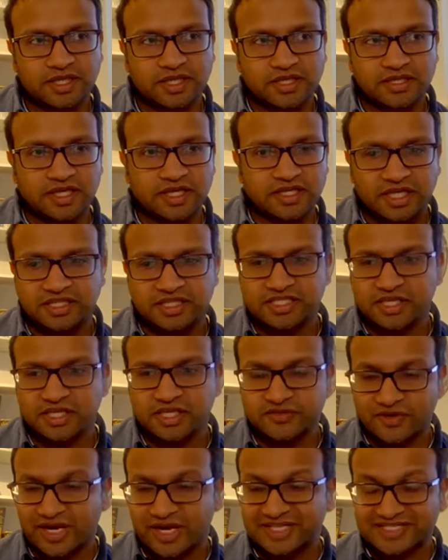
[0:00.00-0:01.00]
they in
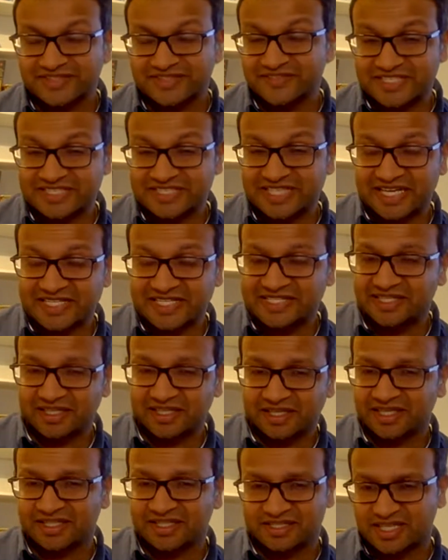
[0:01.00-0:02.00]
terms of your activity
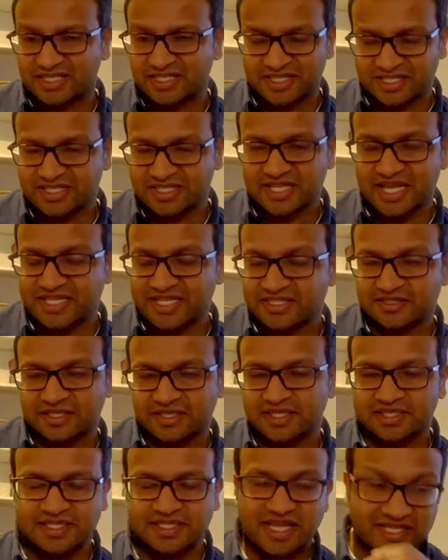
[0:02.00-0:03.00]
data, it's less